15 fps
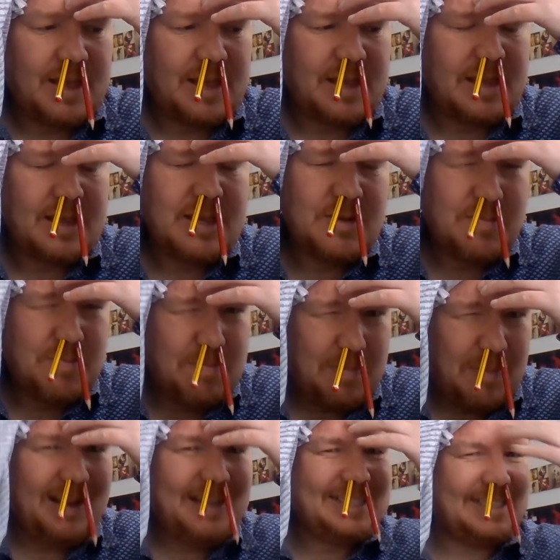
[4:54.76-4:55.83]
You
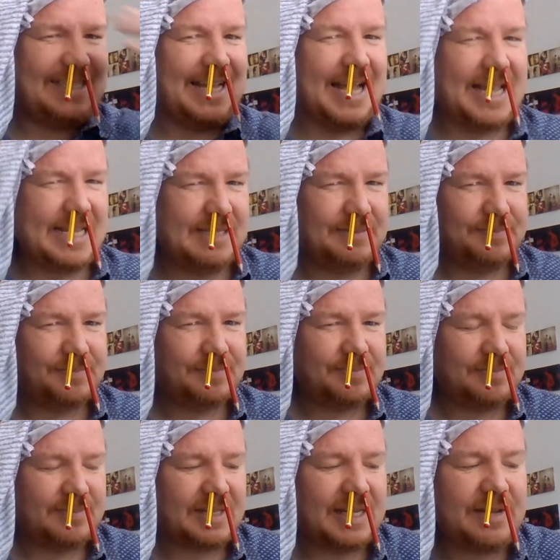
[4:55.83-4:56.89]
might say
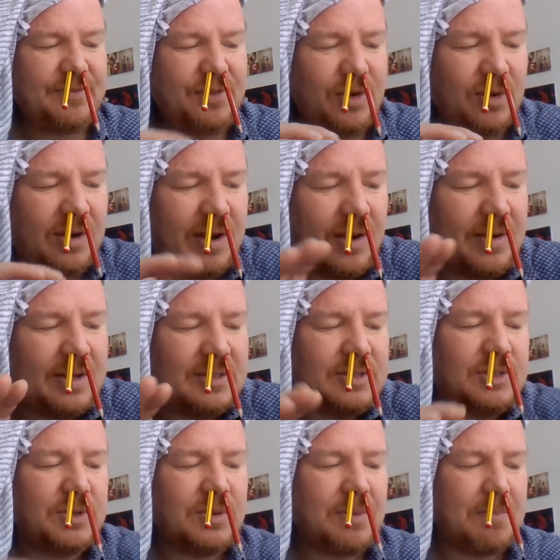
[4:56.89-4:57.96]
that if you're going
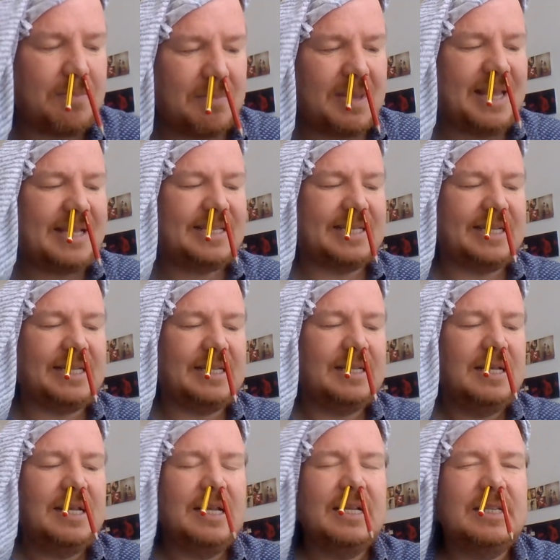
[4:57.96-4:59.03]
to a meeting
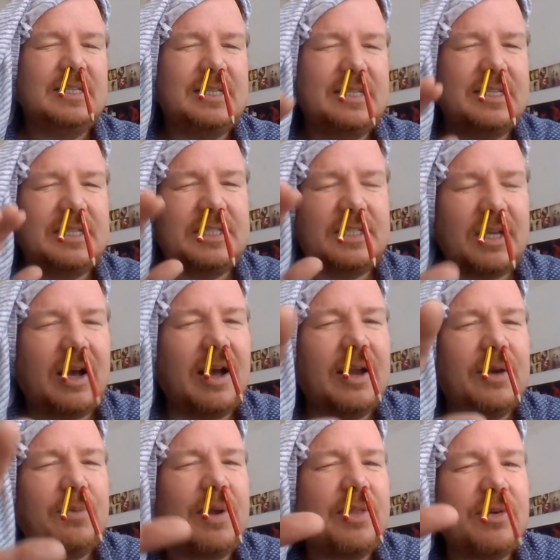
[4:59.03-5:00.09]
to decide
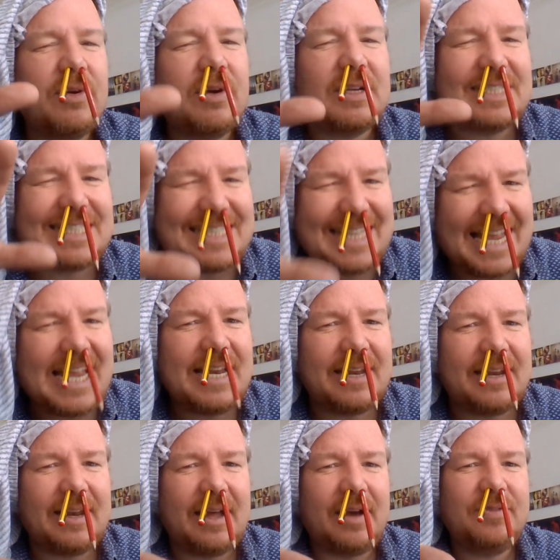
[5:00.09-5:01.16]
whether you are sane
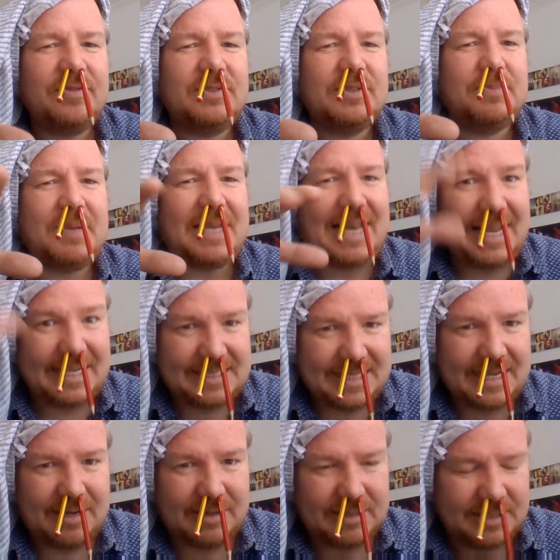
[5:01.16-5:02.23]
enough to be let
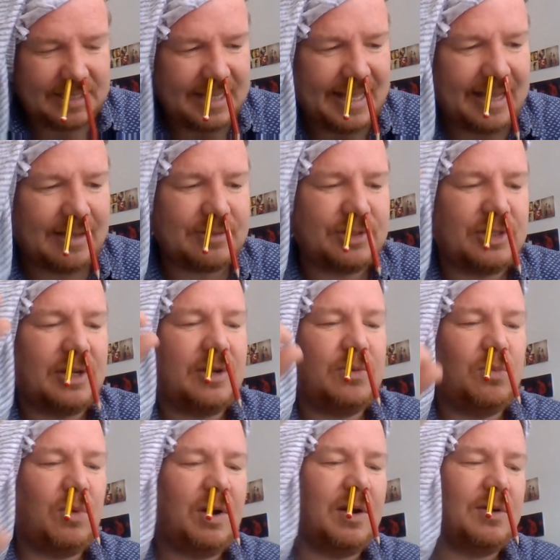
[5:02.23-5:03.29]
out into the outside
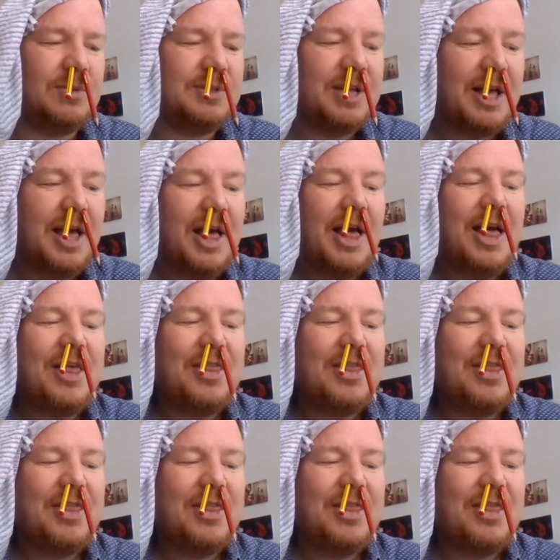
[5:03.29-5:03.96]
world, the